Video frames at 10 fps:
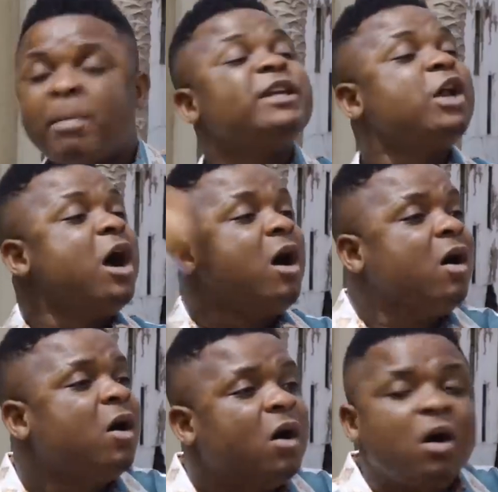But no,
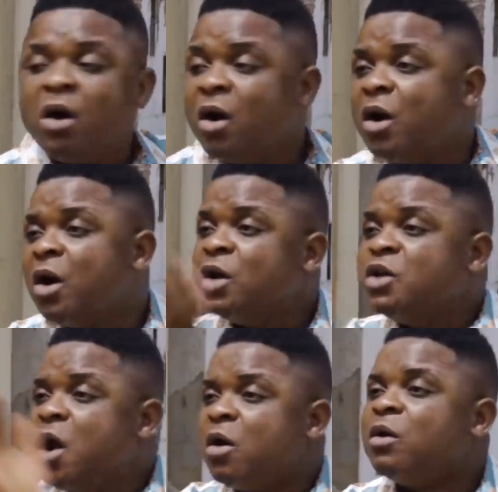
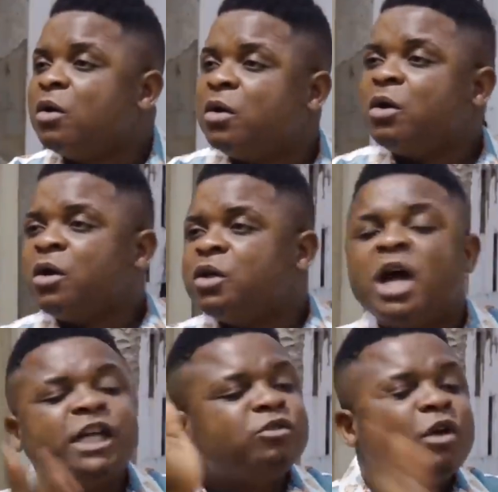not
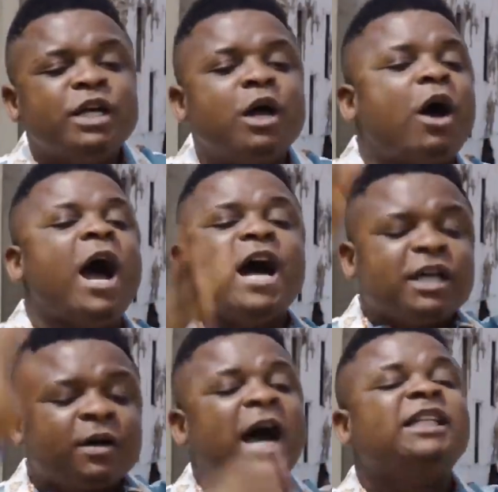knowing your
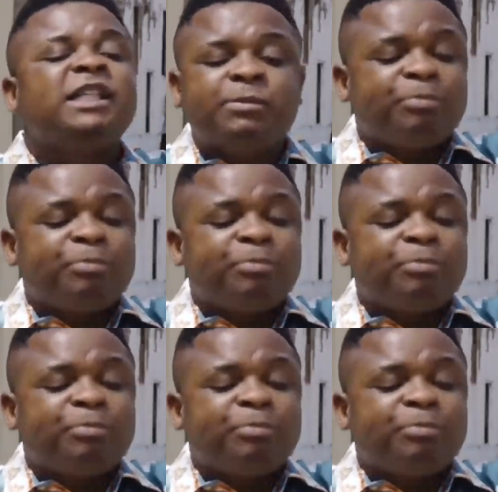uncle had this